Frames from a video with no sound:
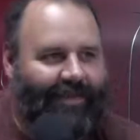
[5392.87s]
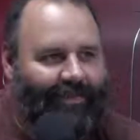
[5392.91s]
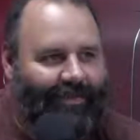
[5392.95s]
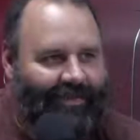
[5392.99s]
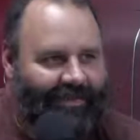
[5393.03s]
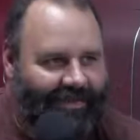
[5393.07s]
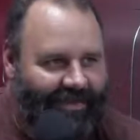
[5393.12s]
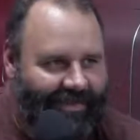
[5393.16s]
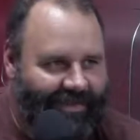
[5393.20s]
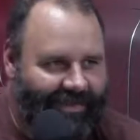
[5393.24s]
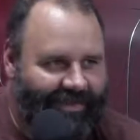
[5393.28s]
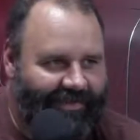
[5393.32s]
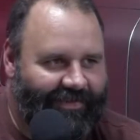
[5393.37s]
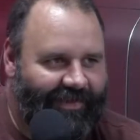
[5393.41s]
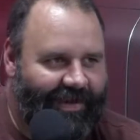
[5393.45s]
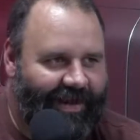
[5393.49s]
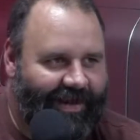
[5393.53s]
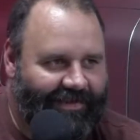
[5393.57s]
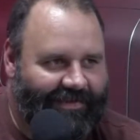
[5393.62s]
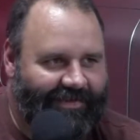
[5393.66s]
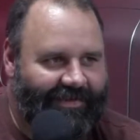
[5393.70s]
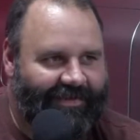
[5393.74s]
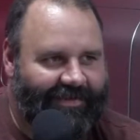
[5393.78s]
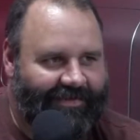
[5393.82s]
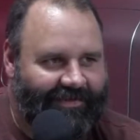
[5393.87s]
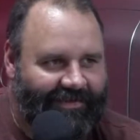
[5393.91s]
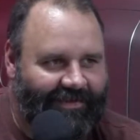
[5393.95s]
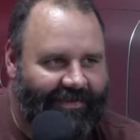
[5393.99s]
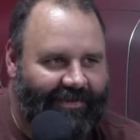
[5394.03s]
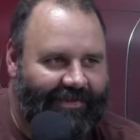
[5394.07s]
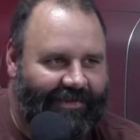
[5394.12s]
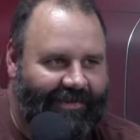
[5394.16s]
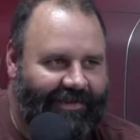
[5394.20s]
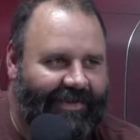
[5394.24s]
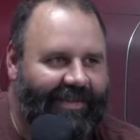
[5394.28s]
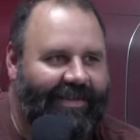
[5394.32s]
the traction control
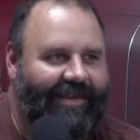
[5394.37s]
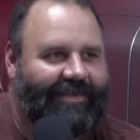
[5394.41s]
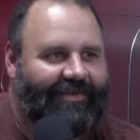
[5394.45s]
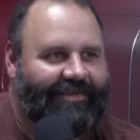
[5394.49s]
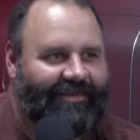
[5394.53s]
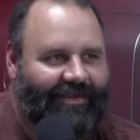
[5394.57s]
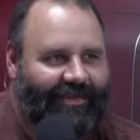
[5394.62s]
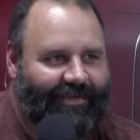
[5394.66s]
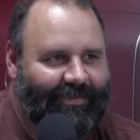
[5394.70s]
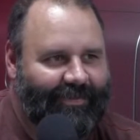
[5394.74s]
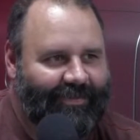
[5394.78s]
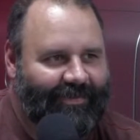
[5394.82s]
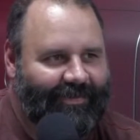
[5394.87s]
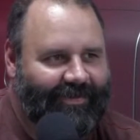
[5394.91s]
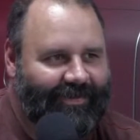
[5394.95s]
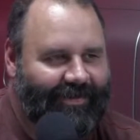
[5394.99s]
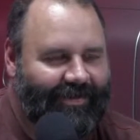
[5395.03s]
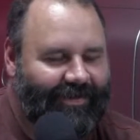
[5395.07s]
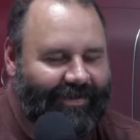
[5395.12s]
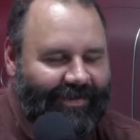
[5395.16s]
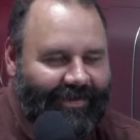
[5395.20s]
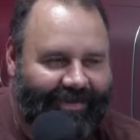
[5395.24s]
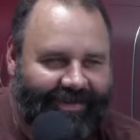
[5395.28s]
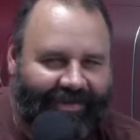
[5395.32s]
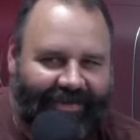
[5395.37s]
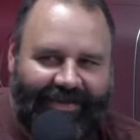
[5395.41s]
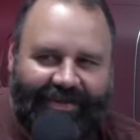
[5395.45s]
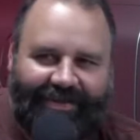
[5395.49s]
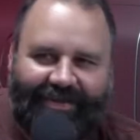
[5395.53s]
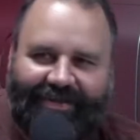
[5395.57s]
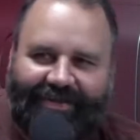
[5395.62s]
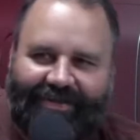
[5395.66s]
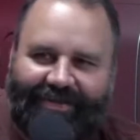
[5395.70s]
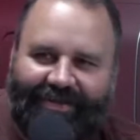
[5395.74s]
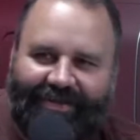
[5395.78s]
on an electric car. Good luck